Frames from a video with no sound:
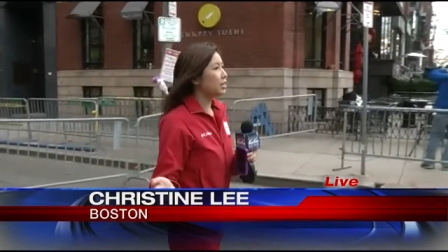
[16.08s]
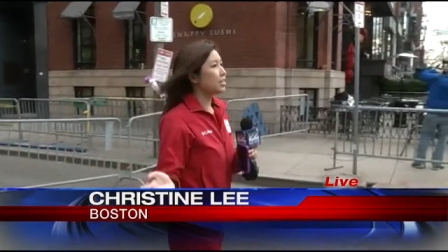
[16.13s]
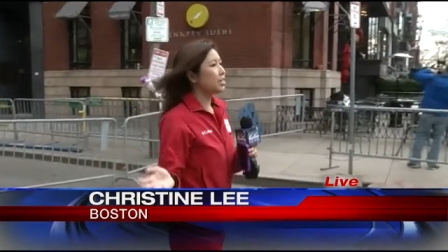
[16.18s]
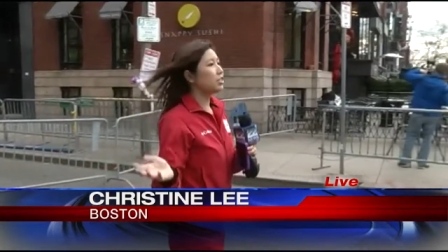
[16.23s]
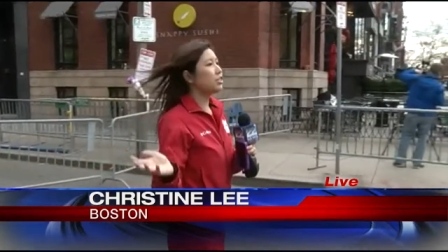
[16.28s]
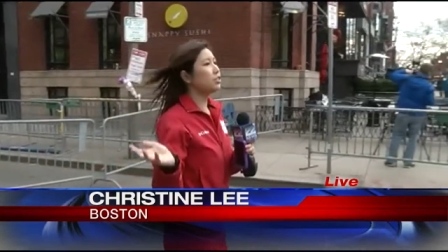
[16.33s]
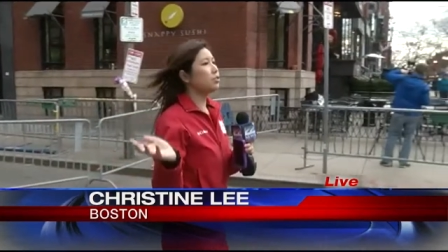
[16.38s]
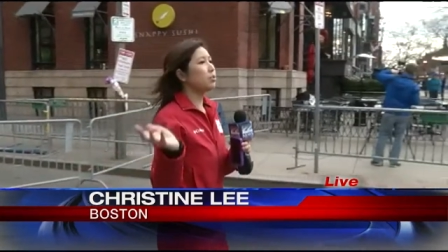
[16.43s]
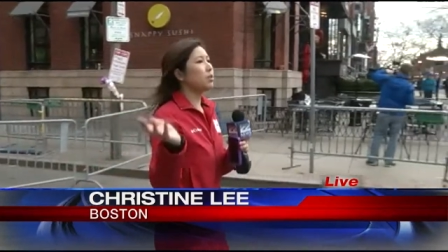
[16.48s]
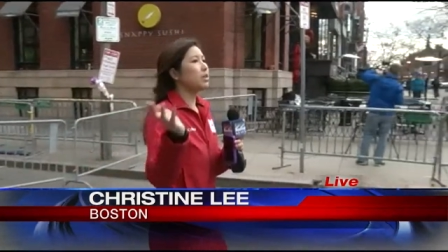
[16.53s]

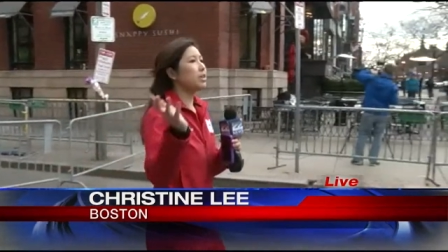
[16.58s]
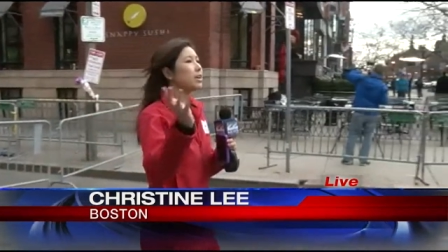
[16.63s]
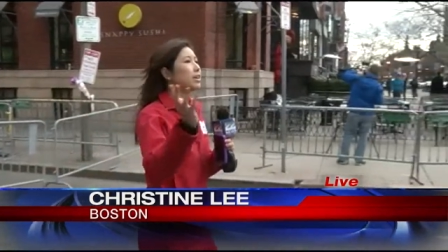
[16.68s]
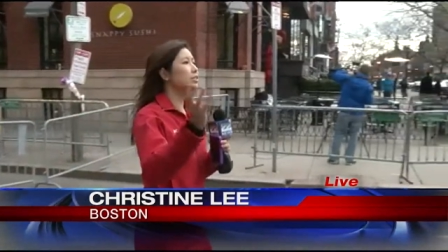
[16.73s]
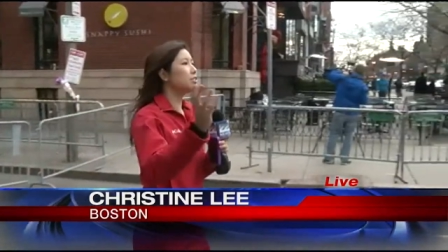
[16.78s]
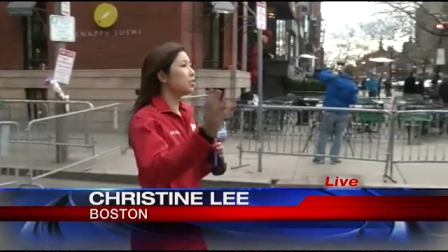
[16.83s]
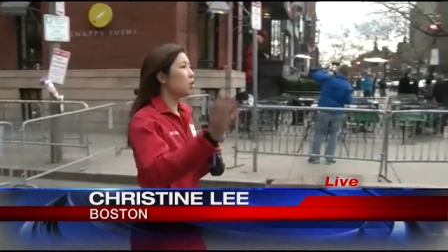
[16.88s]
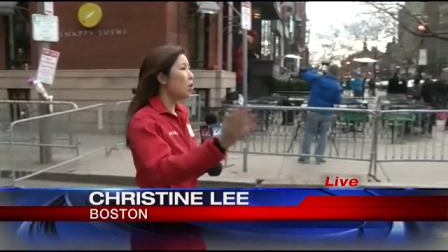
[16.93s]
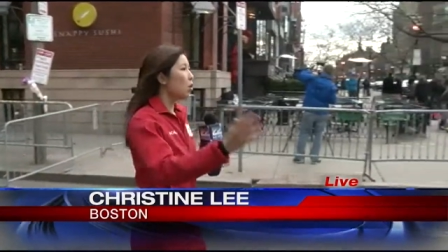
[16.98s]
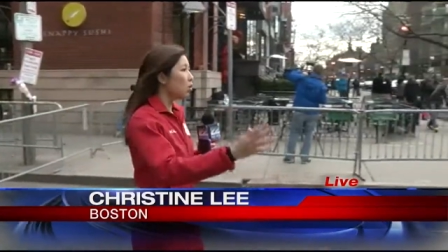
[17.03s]
on the street
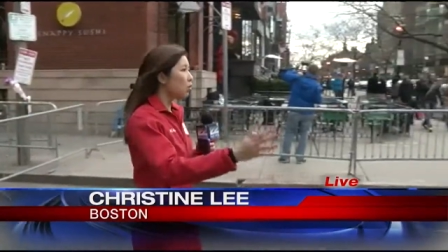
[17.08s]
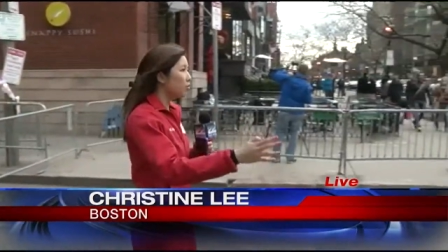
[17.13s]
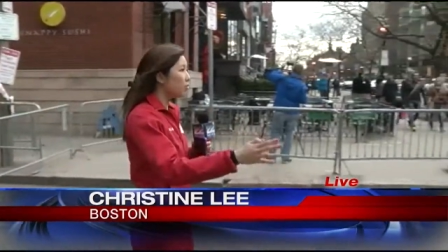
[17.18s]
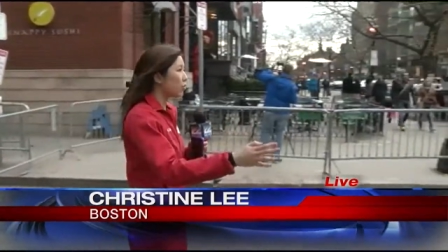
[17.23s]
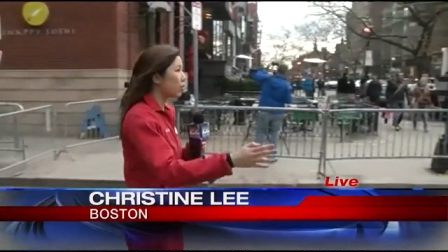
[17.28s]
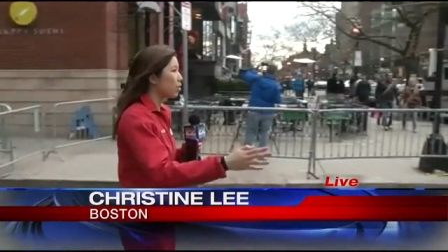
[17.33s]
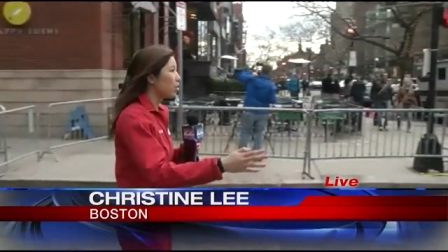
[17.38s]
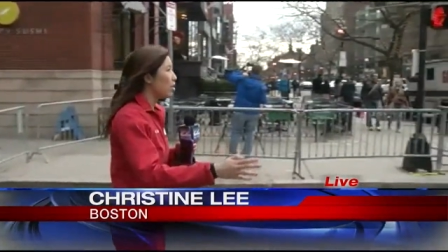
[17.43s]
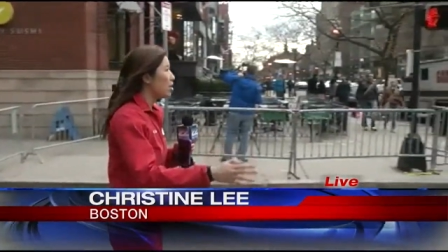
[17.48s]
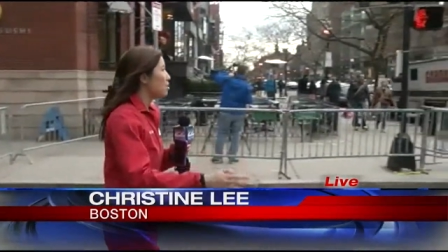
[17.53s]
next to
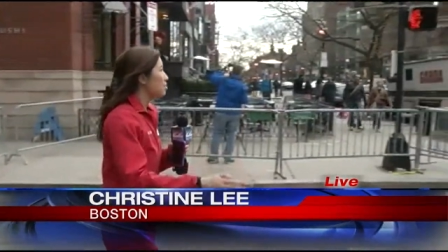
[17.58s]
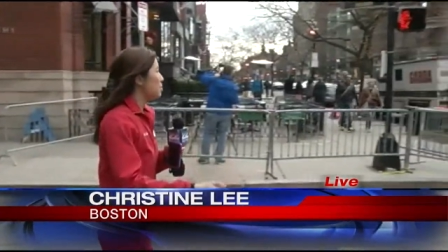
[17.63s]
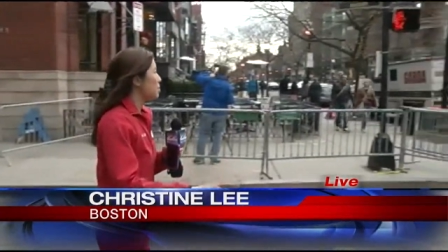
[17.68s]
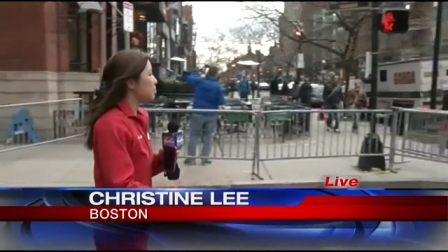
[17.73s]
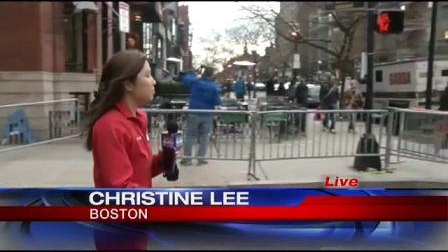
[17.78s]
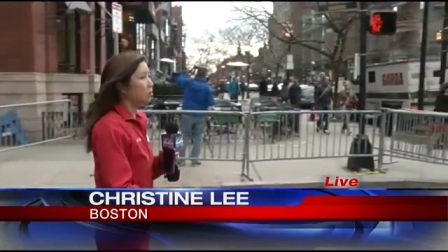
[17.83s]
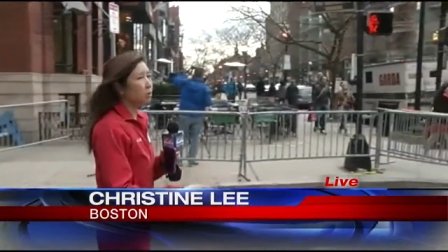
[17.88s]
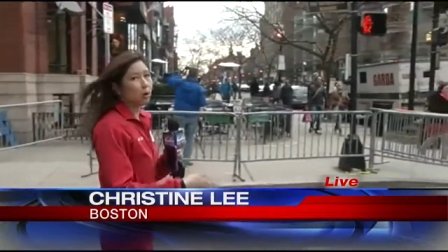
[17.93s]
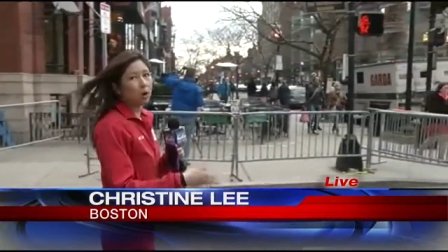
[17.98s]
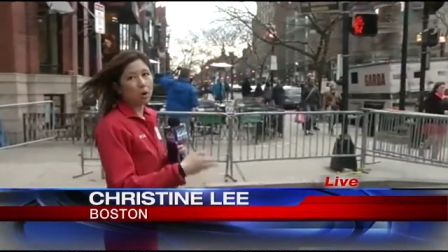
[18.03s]
Over,
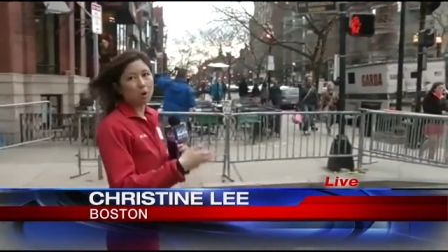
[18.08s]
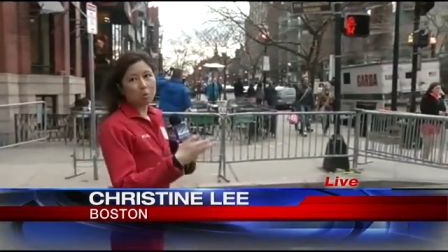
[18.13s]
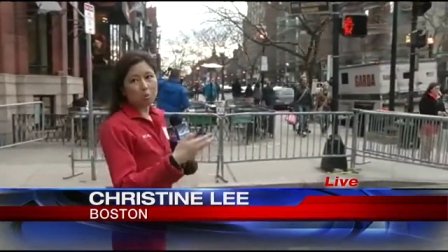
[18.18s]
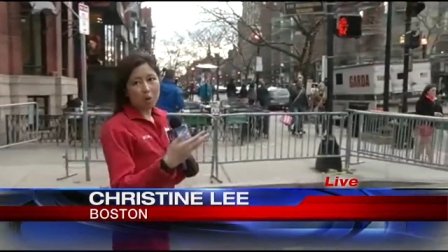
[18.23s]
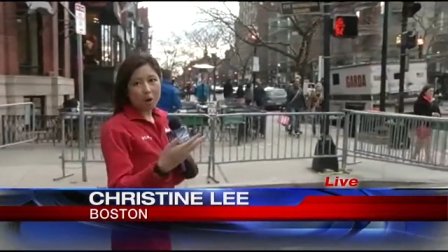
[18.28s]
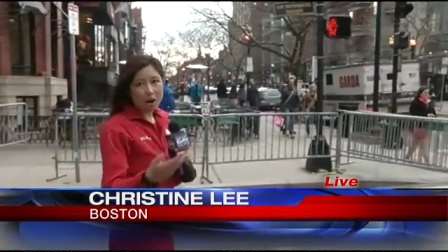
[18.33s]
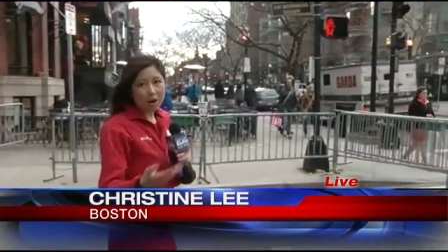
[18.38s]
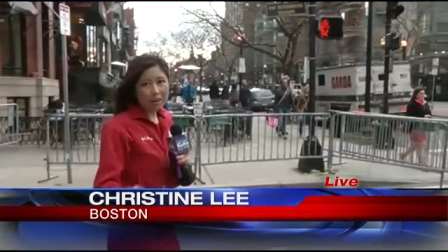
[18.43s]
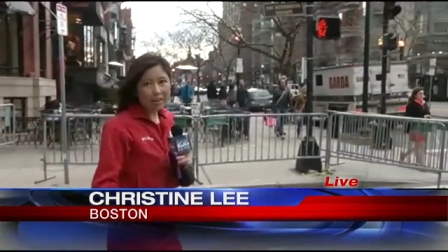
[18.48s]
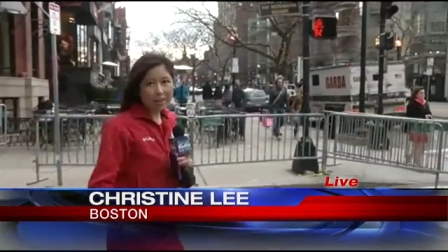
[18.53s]
people are
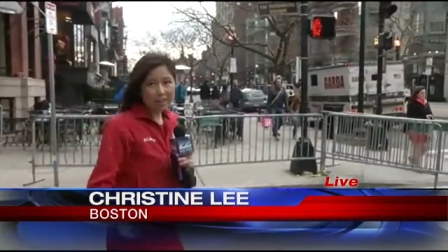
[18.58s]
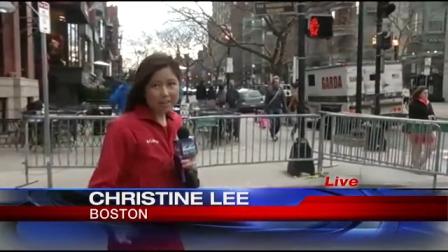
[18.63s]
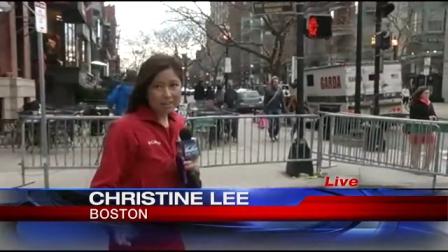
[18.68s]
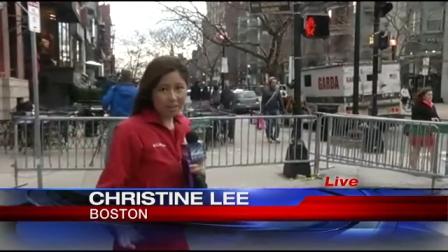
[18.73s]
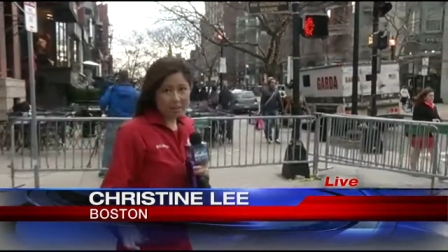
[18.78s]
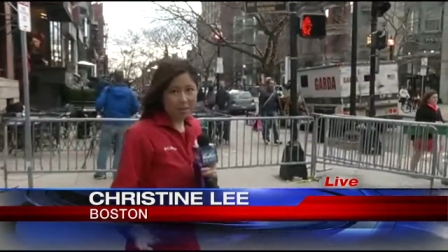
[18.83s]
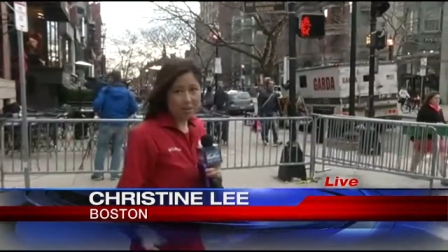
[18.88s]
walking,